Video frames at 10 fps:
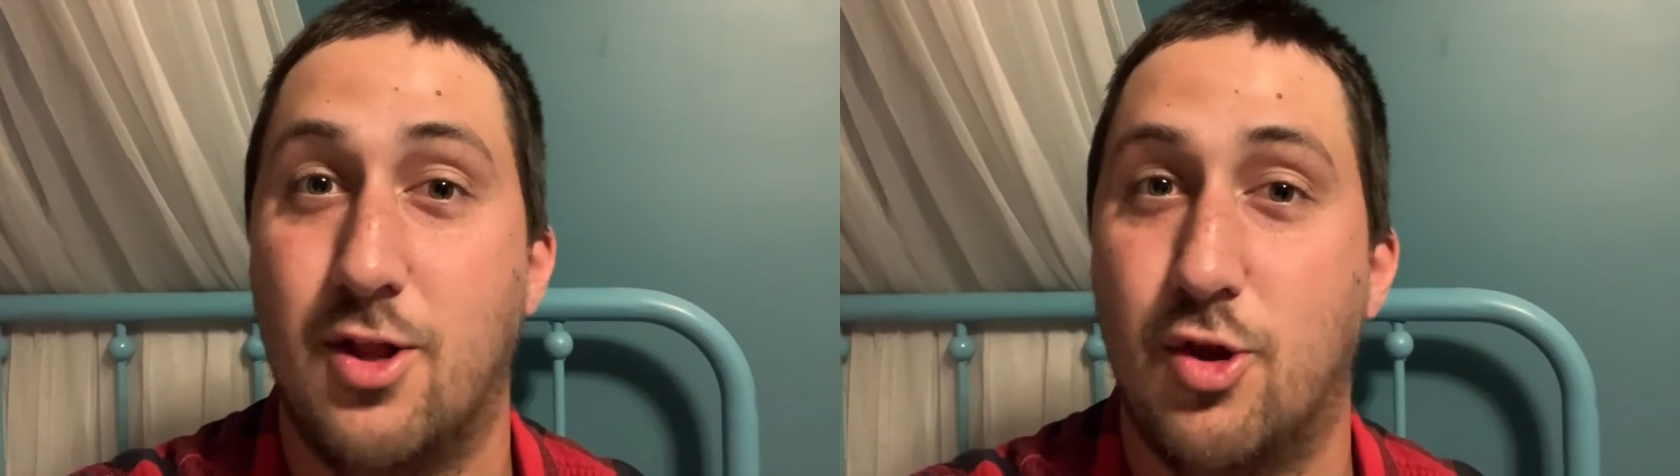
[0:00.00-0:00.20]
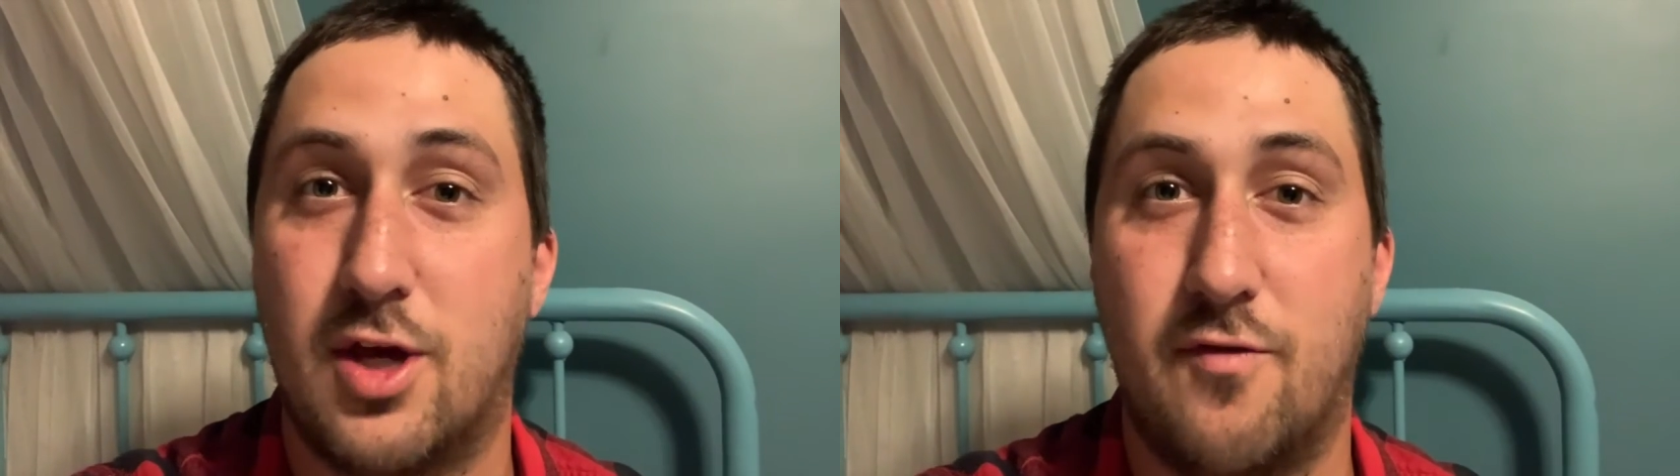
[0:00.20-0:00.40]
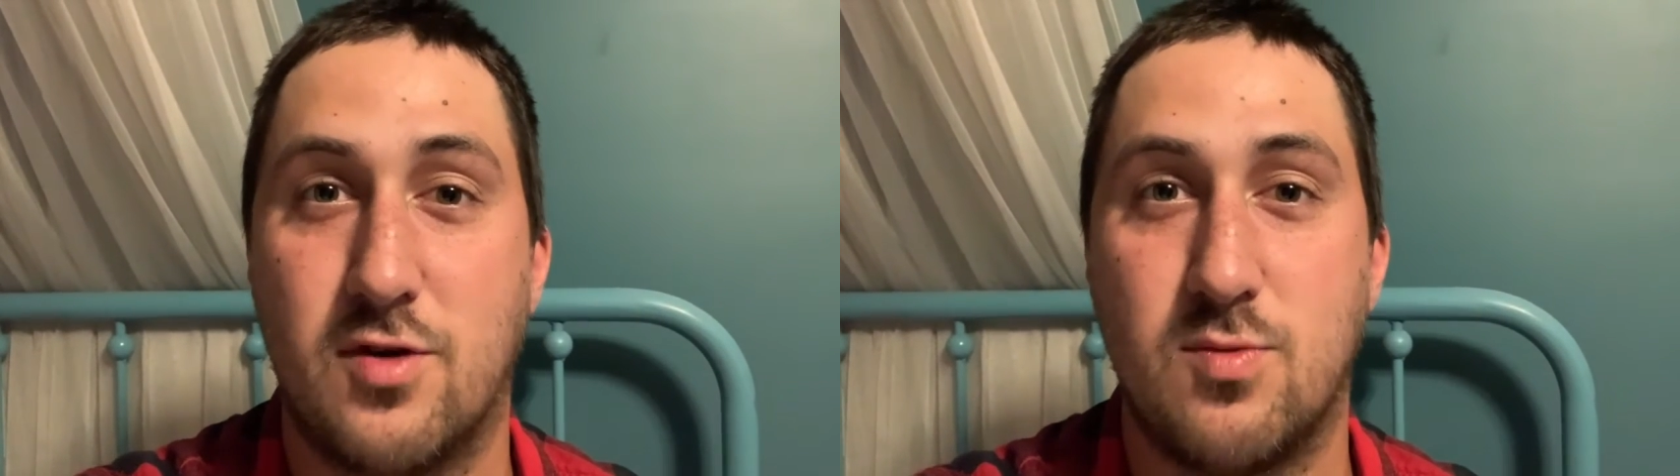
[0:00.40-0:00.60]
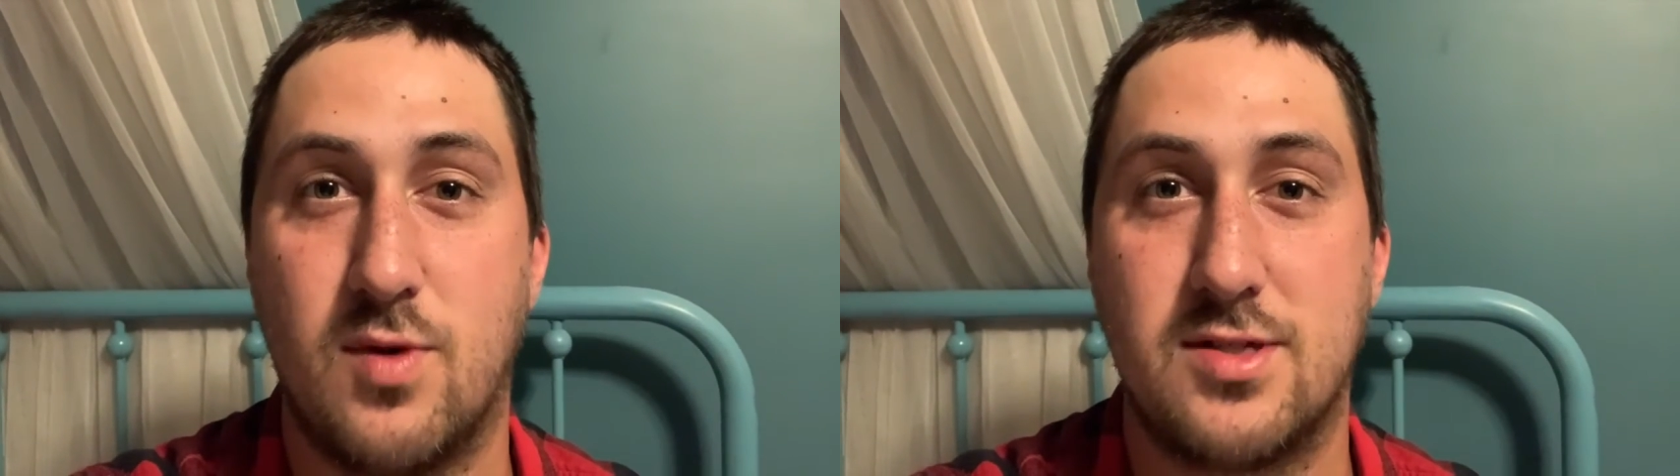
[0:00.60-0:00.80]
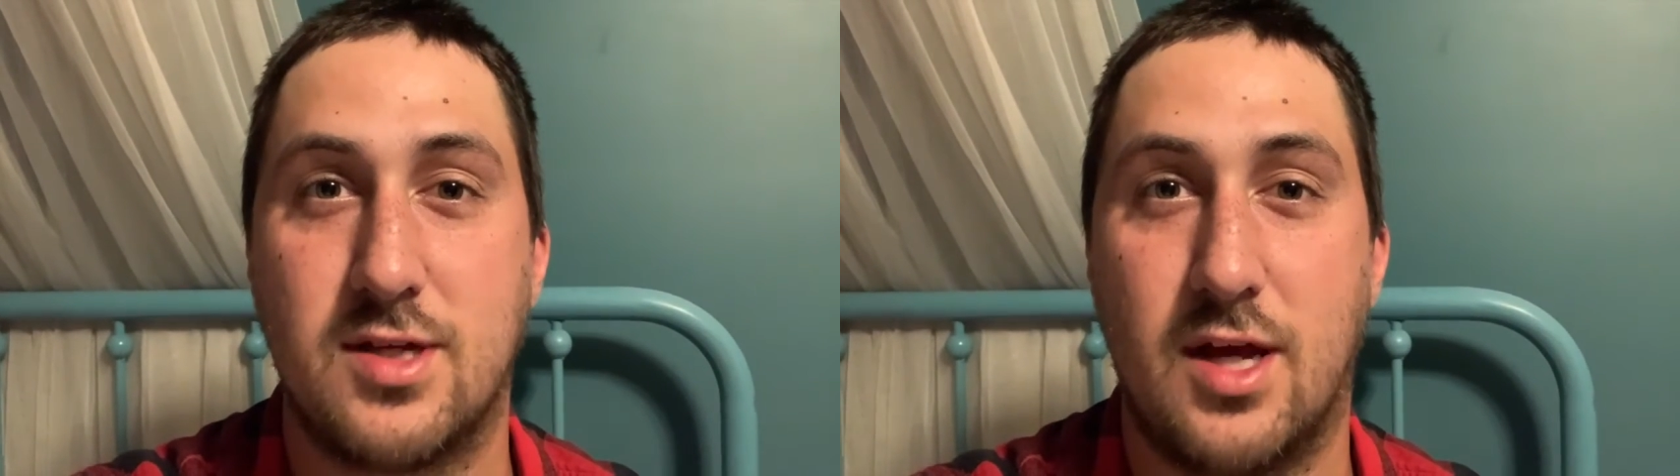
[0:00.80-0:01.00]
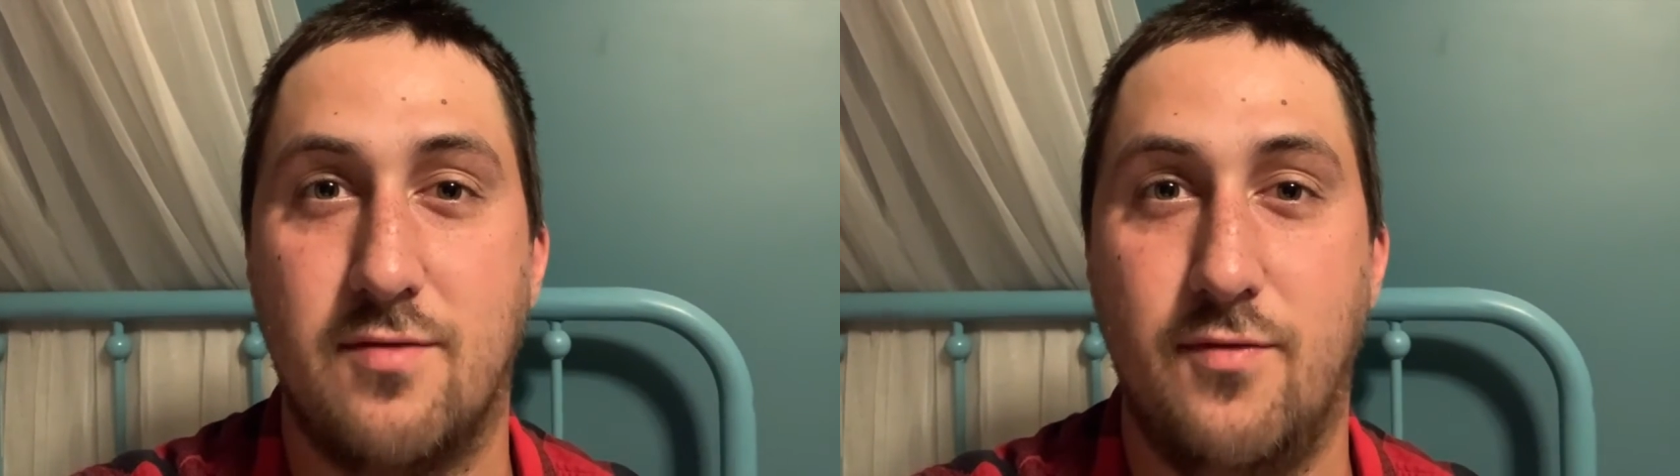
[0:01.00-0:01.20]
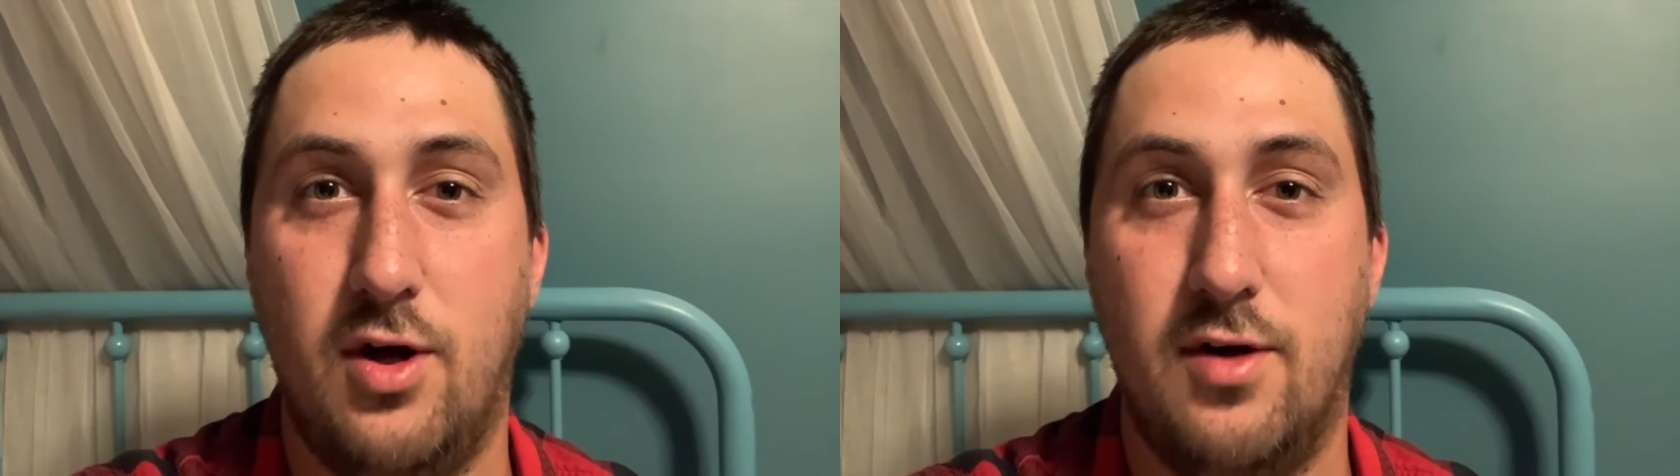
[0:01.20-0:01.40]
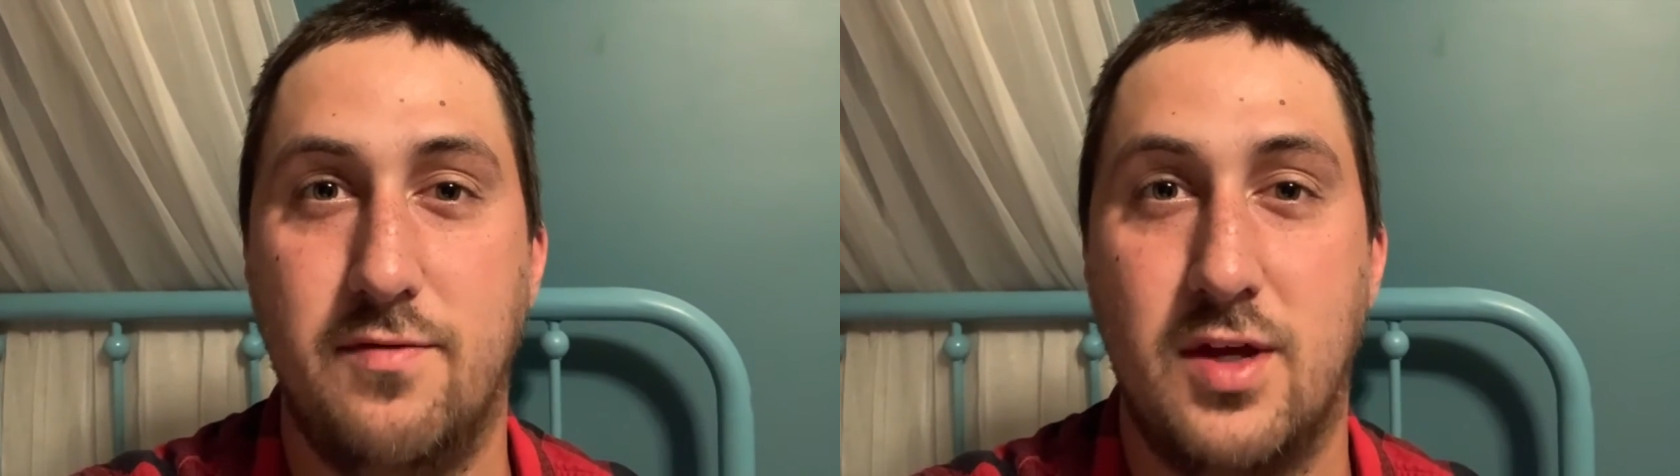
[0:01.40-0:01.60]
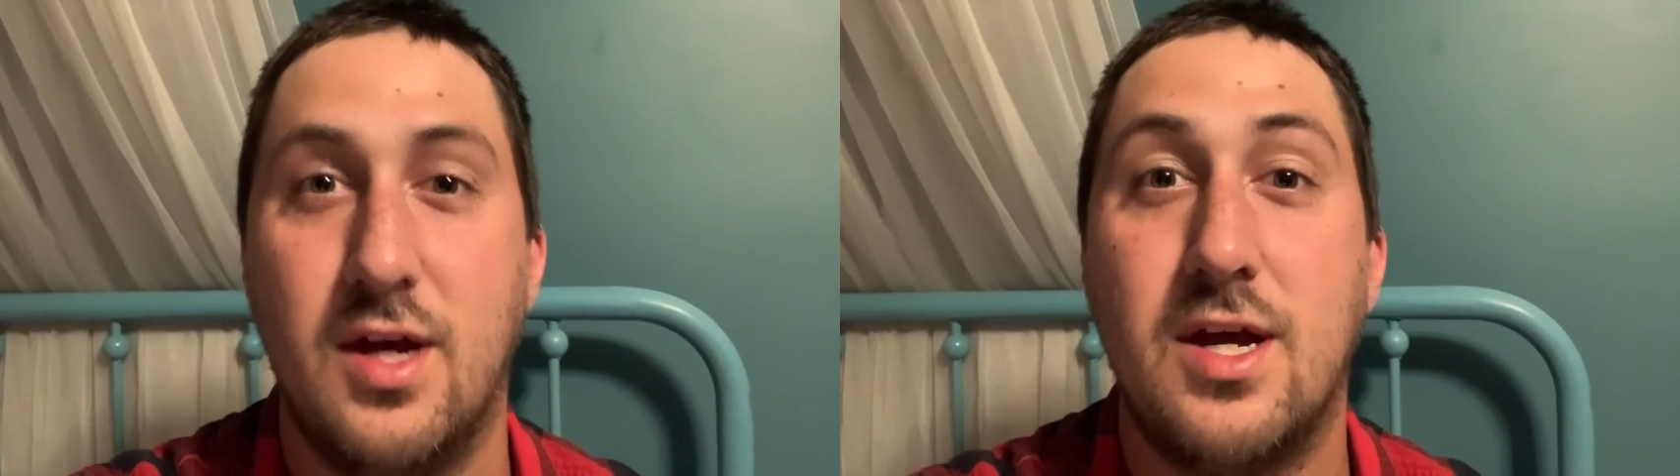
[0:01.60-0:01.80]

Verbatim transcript: Looking for some ways to get involved?